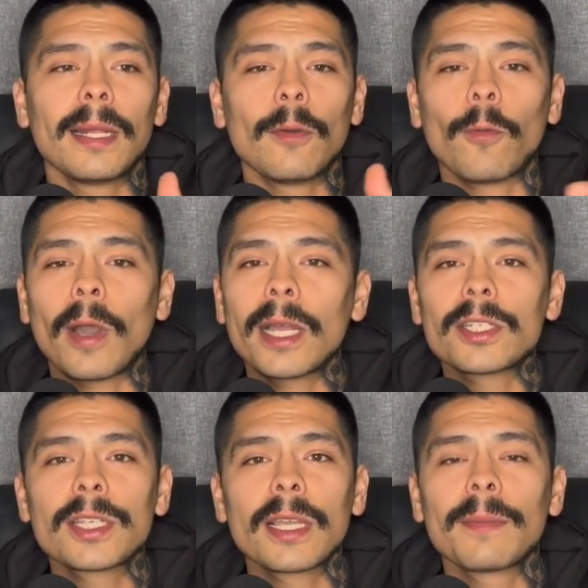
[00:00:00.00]
Watch
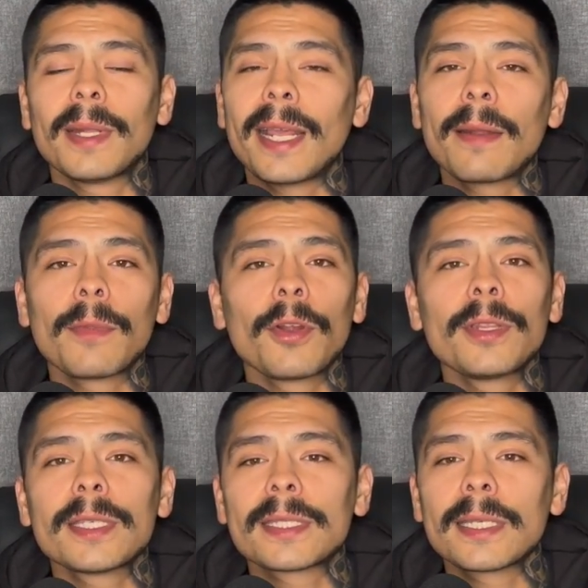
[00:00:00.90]
him, let him learn
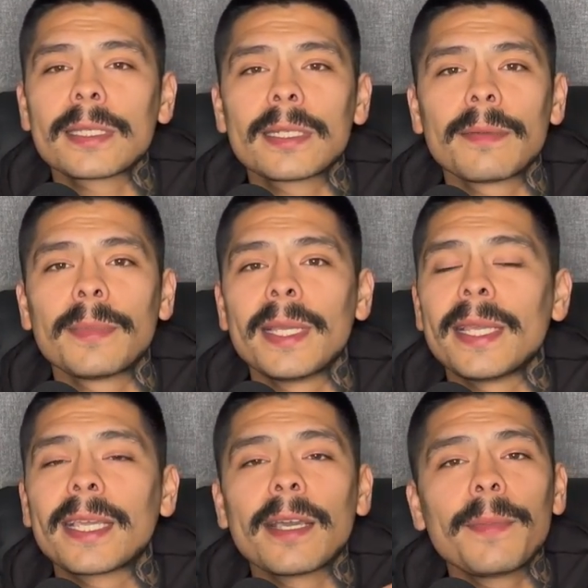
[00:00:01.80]
the system.
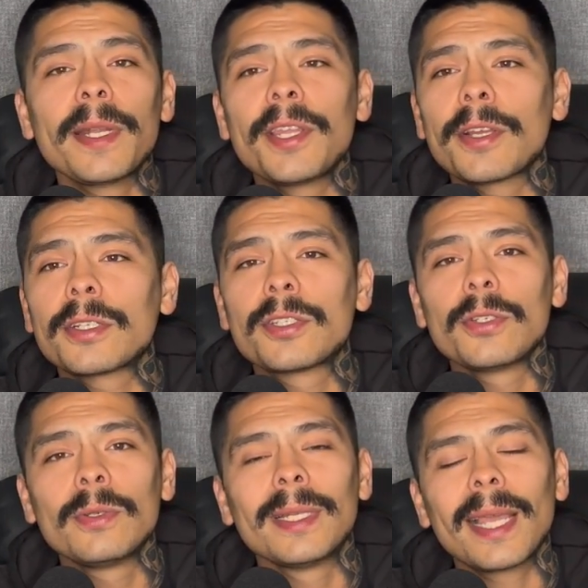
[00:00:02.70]
Come in year
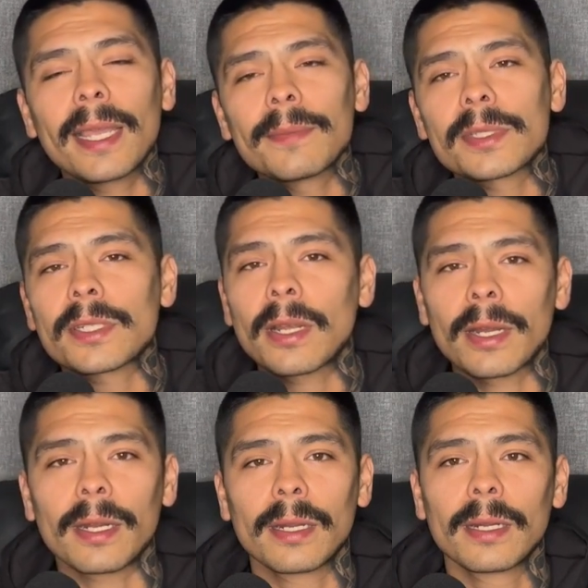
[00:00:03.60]
two, let him start.